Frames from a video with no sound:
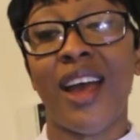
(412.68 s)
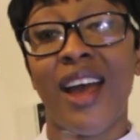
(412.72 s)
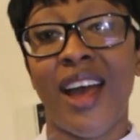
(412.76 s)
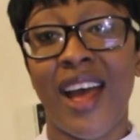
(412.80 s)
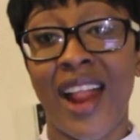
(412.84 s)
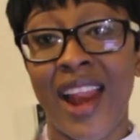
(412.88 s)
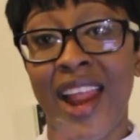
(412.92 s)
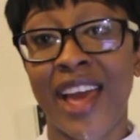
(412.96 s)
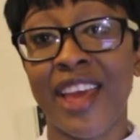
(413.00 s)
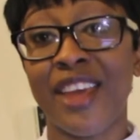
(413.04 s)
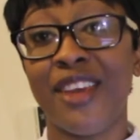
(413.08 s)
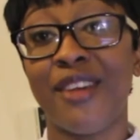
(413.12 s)

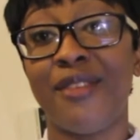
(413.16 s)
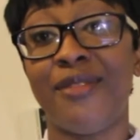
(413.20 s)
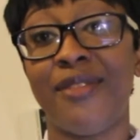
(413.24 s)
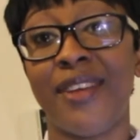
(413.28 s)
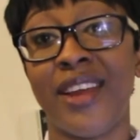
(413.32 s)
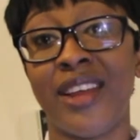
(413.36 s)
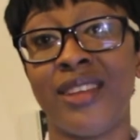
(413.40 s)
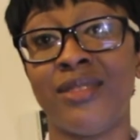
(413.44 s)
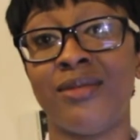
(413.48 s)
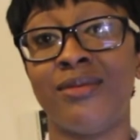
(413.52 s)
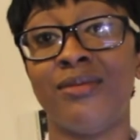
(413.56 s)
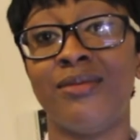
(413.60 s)
I like your
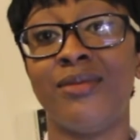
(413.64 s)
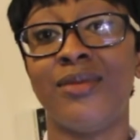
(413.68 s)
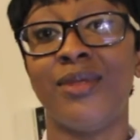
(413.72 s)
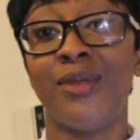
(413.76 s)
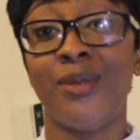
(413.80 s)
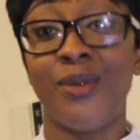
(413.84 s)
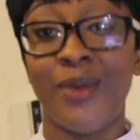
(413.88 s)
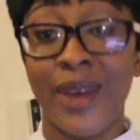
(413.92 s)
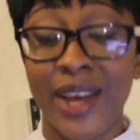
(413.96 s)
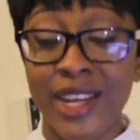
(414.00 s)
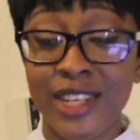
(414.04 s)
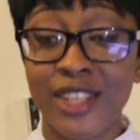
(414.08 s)
friend.
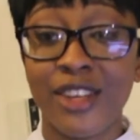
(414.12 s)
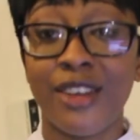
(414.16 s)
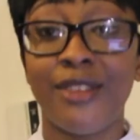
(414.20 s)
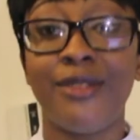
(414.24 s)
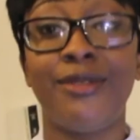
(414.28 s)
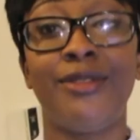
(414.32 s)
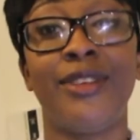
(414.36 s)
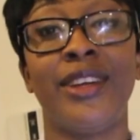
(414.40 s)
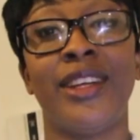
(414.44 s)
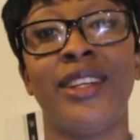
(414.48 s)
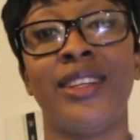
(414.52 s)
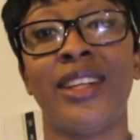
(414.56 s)
Well
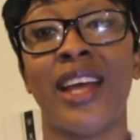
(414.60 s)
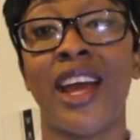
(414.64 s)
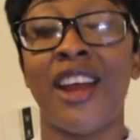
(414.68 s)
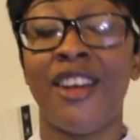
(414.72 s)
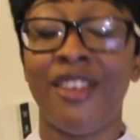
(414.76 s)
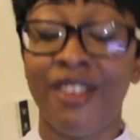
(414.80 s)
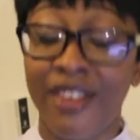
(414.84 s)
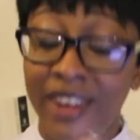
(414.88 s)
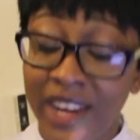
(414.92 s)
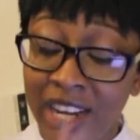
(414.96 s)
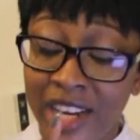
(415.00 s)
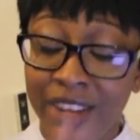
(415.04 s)
done, friend.
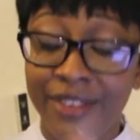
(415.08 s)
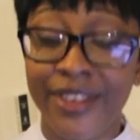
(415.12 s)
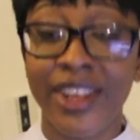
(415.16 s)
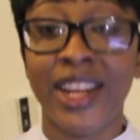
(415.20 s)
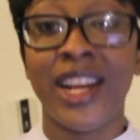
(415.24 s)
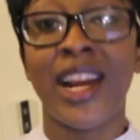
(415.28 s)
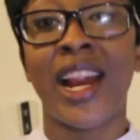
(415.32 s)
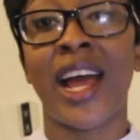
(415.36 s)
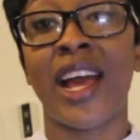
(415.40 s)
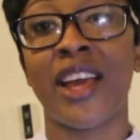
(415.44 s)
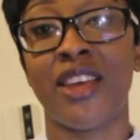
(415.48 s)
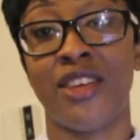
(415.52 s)
I
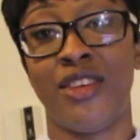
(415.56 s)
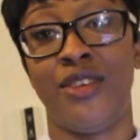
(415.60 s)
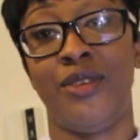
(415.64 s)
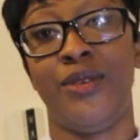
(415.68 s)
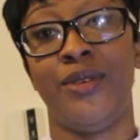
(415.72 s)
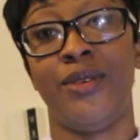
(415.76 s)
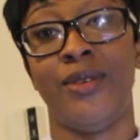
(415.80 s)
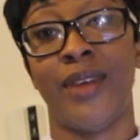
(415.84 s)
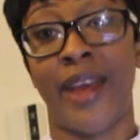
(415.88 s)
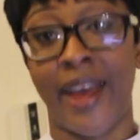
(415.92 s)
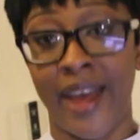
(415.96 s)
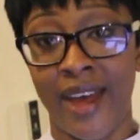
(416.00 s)
really like
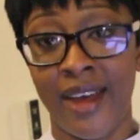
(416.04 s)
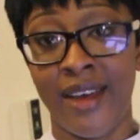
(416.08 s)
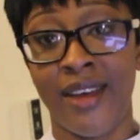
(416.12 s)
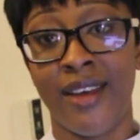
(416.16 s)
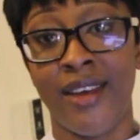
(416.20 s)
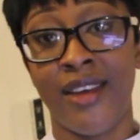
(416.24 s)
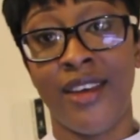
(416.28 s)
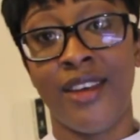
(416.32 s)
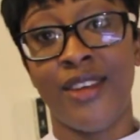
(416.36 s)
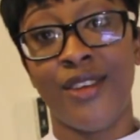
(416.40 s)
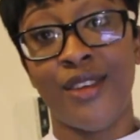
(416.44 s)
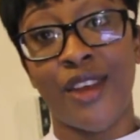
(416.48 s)
you, huh?
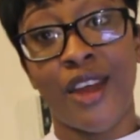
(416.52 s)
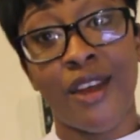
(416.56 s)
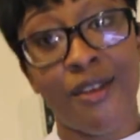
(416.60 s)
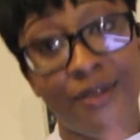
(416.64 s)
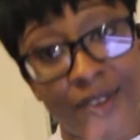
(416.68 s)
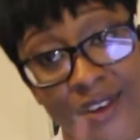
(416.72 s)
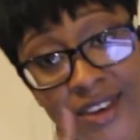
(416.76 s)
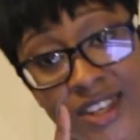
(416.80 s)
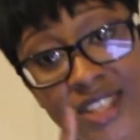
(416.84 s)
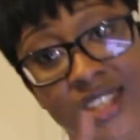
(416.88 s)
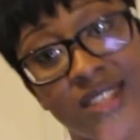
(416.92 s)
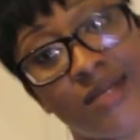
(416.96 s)
You're a
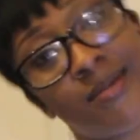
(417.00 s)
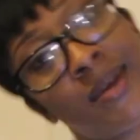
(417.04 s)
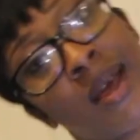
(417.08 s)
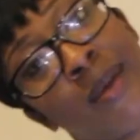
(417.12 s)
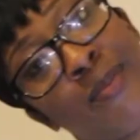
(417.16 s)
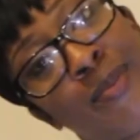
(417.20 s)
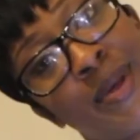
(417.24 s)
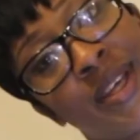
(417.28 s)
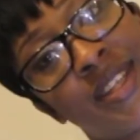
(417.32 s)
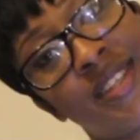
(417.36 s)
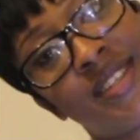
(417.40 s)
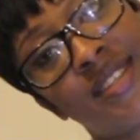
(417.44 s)
very
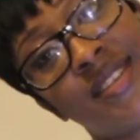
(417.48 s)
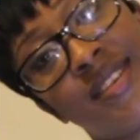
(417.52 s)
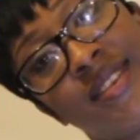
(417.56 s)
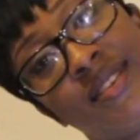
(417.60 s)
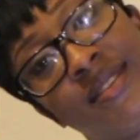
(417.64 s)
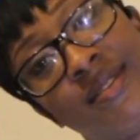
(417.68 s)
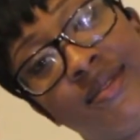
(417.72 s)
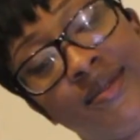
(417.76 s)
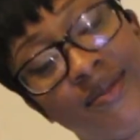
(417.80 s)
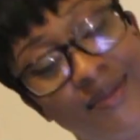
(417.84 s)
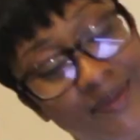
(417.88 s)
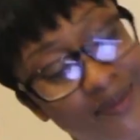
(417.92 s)
smart
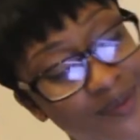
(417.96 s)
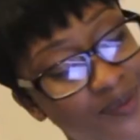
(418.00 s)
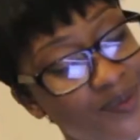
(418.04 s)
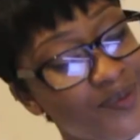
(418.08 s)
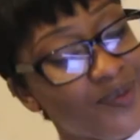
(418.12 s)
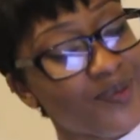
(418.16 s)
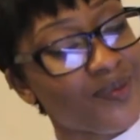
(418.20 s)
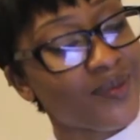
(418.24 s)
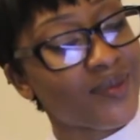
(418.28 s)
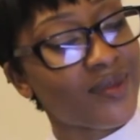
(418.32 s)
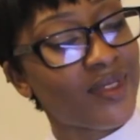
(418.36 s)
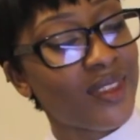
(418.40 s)
person.
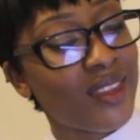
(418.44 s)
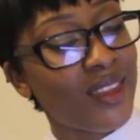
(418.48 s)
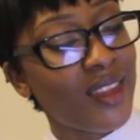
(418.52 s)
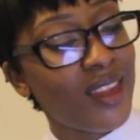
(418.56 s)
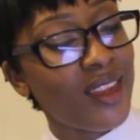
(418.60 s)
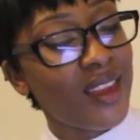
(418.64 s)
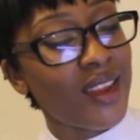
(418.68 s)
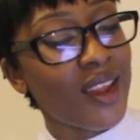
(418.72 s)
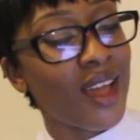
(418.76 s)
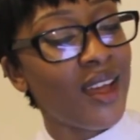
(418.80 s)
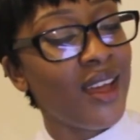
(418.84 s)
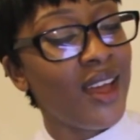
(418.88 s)

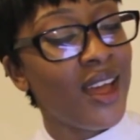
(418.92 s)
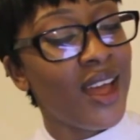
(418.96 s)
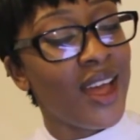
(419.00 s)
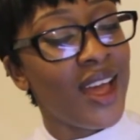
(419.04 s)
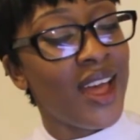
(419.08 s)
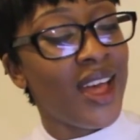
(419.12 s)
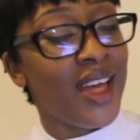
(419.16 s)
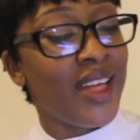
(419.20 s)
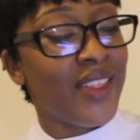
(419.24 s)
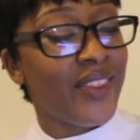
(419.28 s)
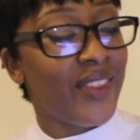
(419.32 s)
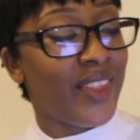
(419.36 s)

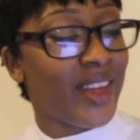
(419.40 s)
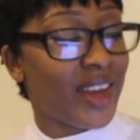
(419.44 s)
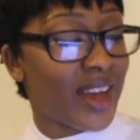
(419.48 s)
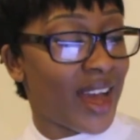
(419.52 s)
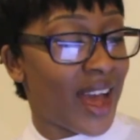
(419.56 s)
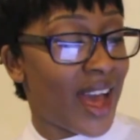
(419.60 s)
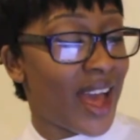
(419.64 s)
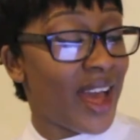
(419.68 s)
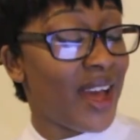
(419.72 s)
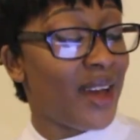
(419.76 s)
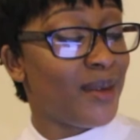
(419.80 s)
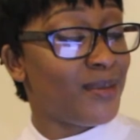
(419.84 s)
The
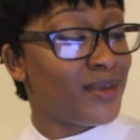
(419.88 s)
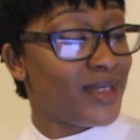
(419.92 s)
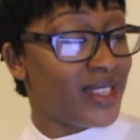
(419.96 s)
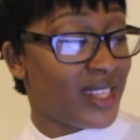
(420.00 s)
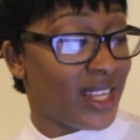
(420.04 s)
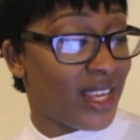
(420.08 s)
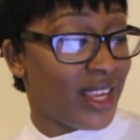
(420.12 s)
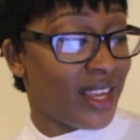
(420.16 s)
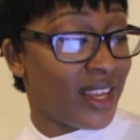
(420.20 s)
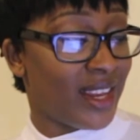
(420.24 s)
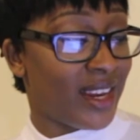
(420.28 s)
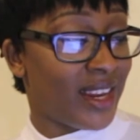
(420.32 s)
guy I'm
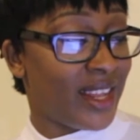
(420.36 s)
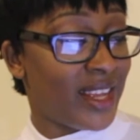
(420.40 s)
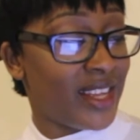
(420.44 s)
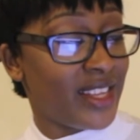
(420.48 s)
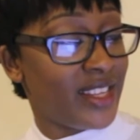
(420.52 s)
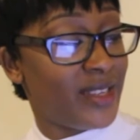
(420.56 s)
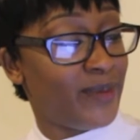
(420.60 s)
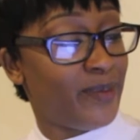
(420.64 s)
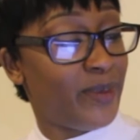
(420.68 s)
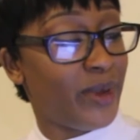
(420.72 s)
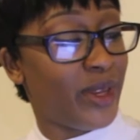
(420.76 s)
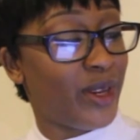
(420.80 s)
seeing
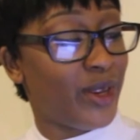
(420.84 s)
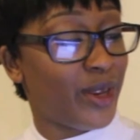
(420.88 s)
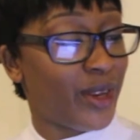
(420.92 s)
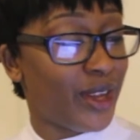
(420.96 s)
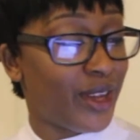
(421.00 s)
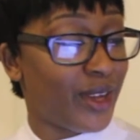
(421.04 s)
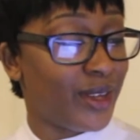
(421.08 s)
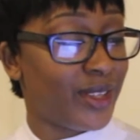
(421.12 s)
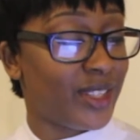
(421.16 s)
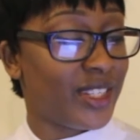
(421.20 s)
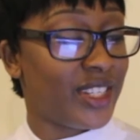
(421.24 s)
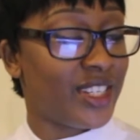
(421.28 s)
has been
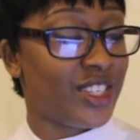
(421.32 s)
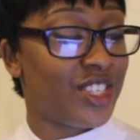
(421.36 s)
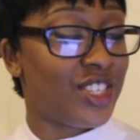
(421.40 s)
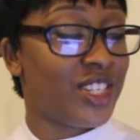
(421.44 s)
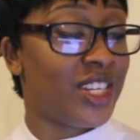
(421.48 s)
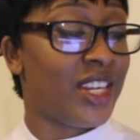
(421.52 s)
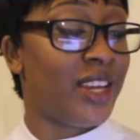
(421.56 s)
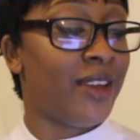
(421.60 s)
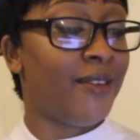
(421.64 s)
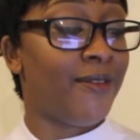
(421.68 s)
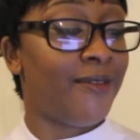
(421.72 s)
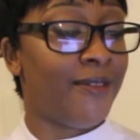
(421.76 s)
known to
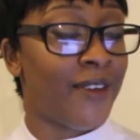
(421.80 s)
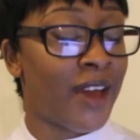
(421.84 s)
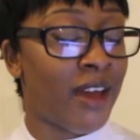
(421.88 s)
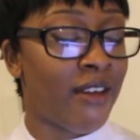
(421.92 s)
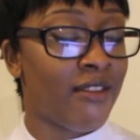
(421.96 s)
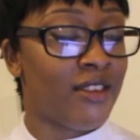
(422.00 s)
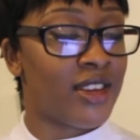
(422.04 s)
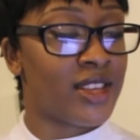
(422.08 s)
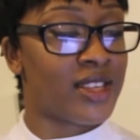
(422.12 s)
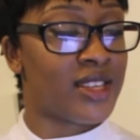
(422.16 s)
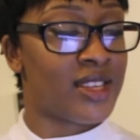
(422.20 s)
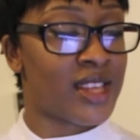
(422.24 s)
cheat
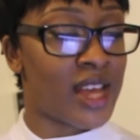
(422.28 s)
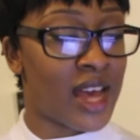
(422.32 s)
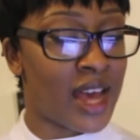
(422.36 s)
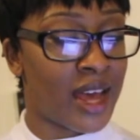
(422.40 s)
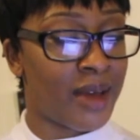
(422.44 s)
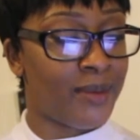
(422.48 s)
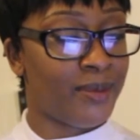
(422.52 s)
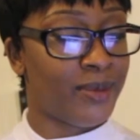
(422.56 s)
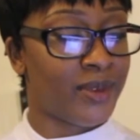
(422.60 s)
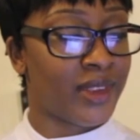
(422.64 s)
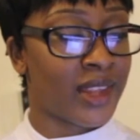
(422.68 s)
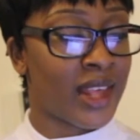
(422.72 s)
various
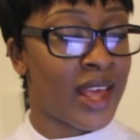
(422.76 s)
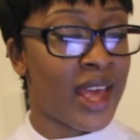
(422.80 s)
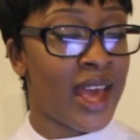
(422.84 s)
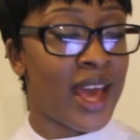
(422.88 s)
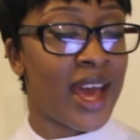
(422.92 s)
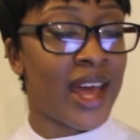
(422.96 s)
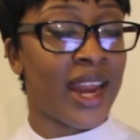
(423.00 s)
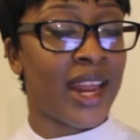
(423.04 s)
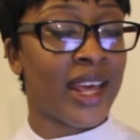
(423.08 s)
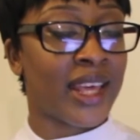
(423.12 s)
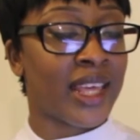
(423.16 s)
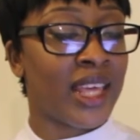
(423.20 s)
times,
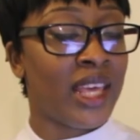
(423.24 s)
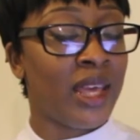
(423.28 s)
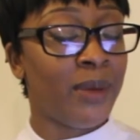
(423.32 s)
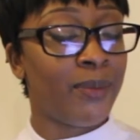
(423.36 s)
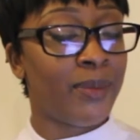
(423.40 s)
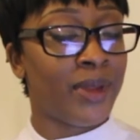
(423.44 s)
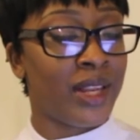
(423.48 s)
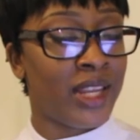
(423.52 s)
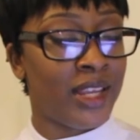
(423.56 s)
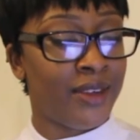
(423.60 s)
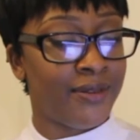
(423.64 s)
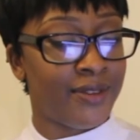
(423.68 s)
and I
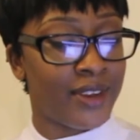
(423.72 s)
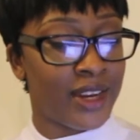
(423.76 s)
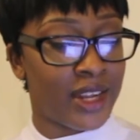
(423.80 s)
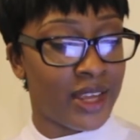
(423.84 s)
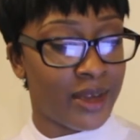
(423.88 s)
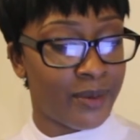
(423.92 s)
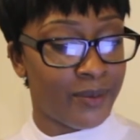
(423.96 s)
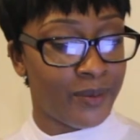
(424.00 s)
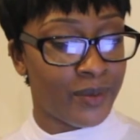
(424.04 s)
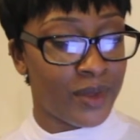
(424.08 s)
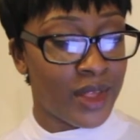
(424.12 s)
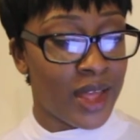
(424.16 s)
keep believing
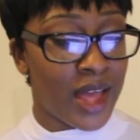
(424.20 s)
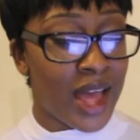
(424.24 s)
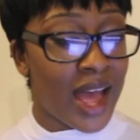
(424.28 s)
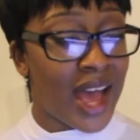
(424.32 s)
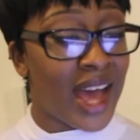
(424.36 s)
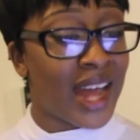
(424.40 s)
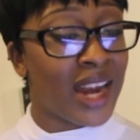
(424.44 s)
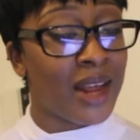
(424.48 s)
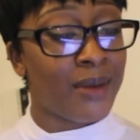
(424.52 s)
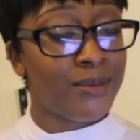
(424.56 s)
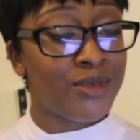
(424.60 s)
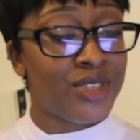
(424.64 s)
him,
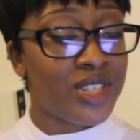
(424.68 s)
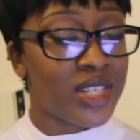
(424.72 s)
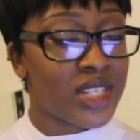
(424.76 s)
and I'm